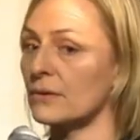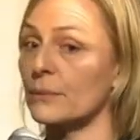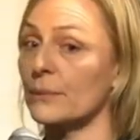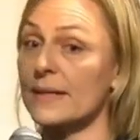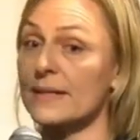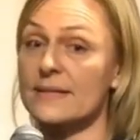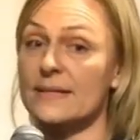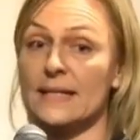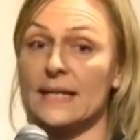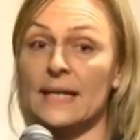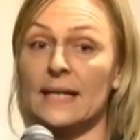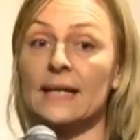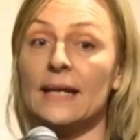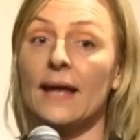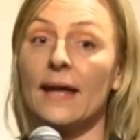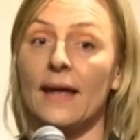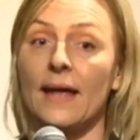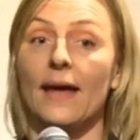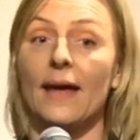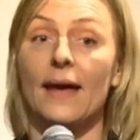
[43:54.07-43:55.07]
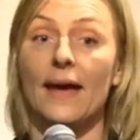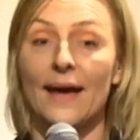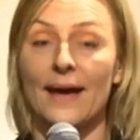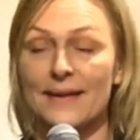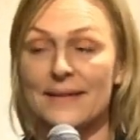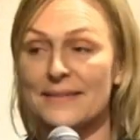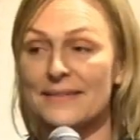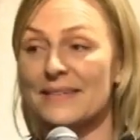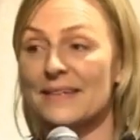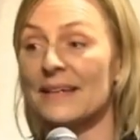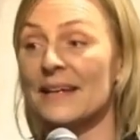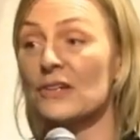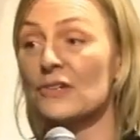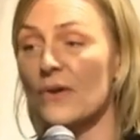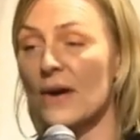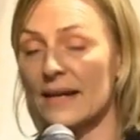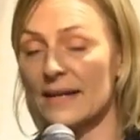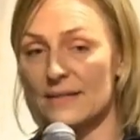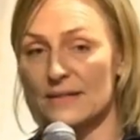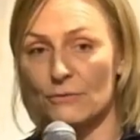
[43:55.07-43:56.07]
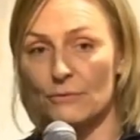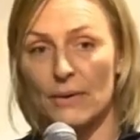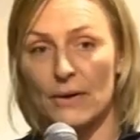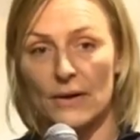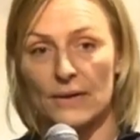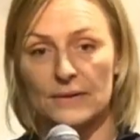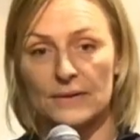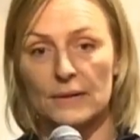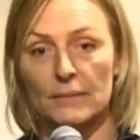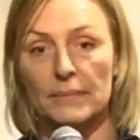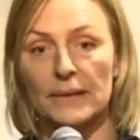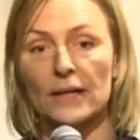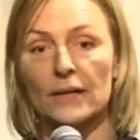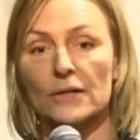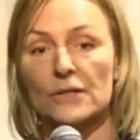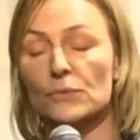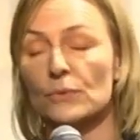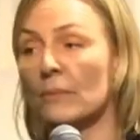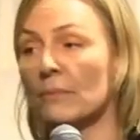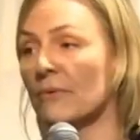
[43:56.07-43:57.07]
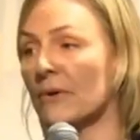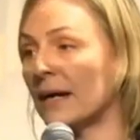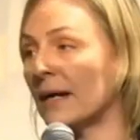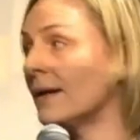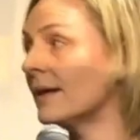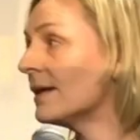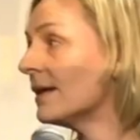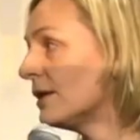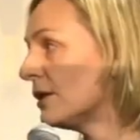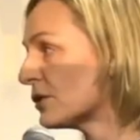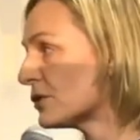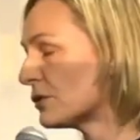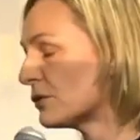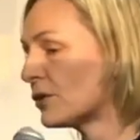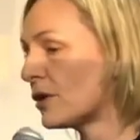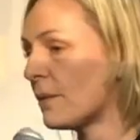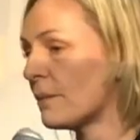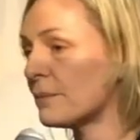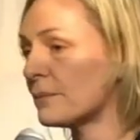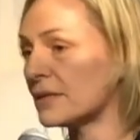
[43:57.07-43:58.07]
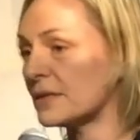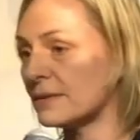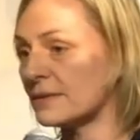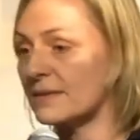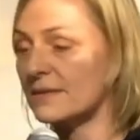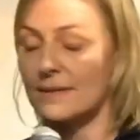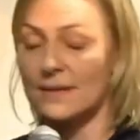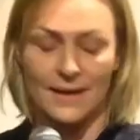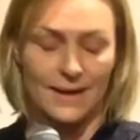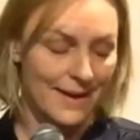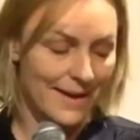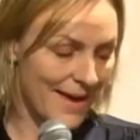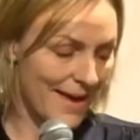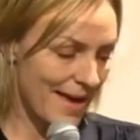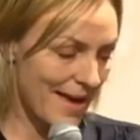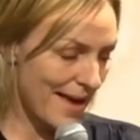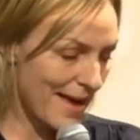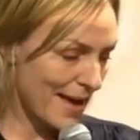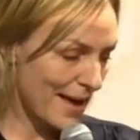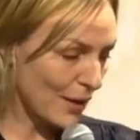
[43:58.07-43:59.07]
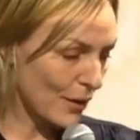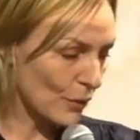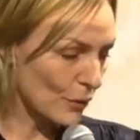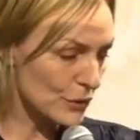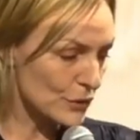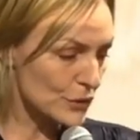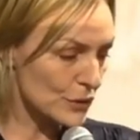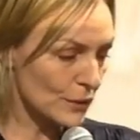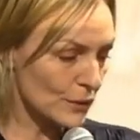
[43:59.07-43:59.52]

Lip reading: We're seen as an attractive partner because we bring a lot of competence also on